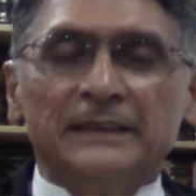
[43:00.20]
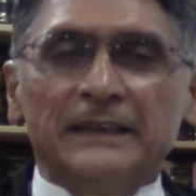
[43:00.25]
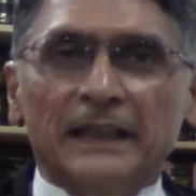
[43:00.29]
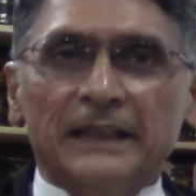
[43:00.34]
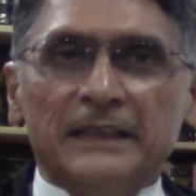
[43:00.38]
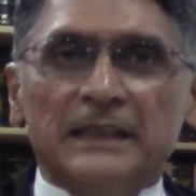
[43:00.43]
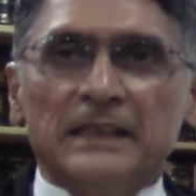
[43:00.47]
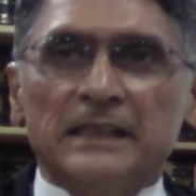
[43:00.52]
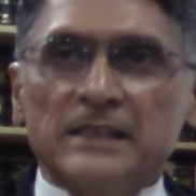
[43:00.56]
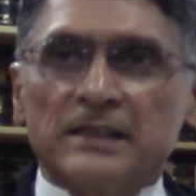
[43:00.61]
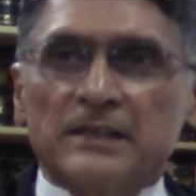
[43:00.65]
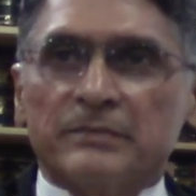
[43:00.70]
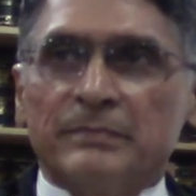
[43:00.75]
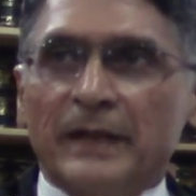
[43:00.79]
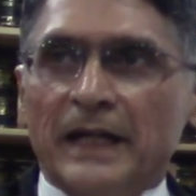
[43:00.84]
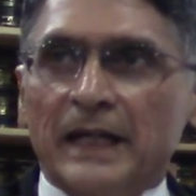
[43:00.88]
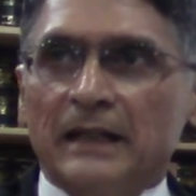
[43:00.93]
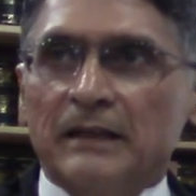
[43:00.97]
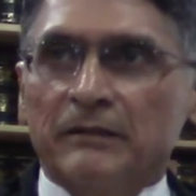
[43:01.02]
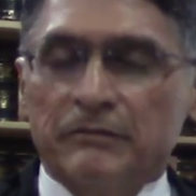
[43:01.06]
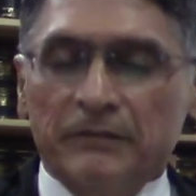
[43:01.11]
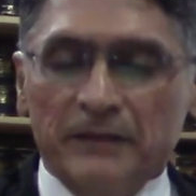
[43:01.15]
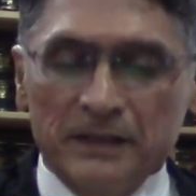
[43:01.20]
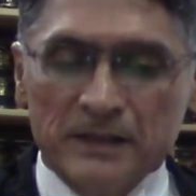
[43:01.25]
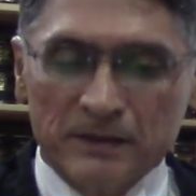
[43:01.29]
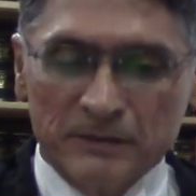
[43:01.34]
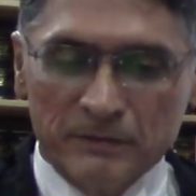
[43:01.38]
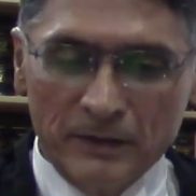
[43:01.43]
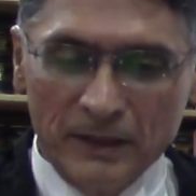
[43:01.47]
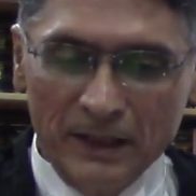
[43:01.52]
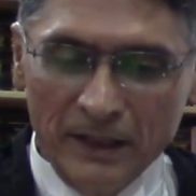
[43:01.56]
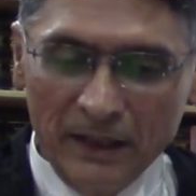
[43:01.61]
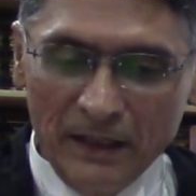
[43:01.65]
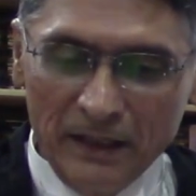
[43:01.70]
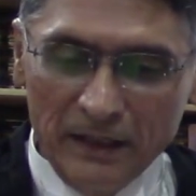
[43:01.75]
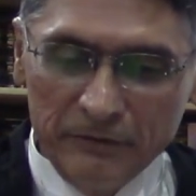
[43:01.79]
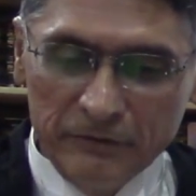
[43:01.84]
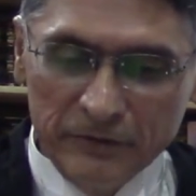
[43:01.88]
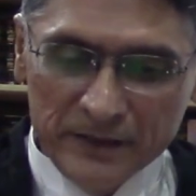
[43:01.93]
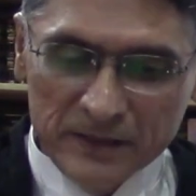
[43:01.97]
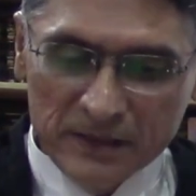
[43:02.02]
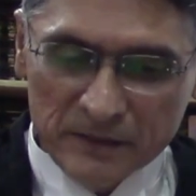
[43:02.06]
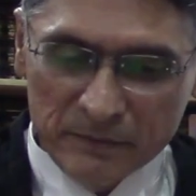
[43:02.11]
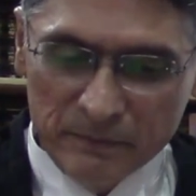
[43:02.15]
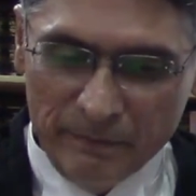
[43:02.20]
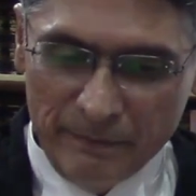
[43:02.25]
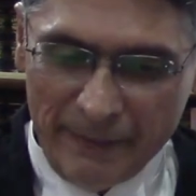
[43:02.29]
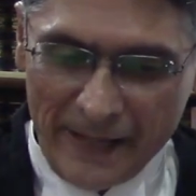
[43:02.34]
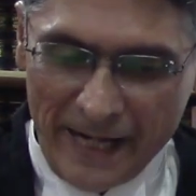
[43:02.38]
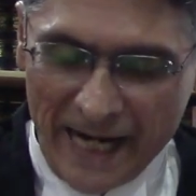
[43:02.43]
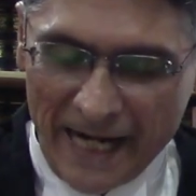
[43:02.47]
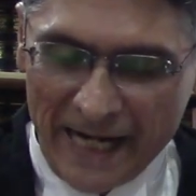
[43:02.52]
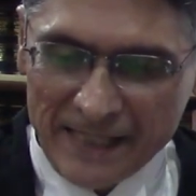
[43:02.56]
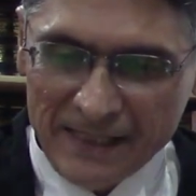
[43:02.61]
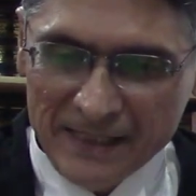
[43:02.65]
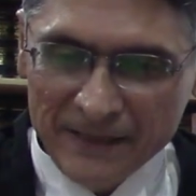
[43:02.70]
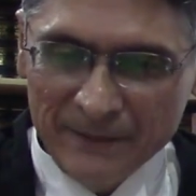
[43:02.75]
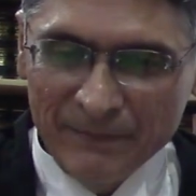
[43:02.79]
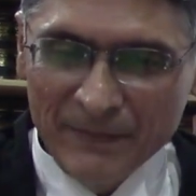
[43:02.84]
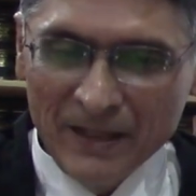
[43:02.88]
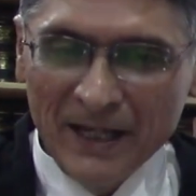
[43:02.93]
that he is bad. If it's bad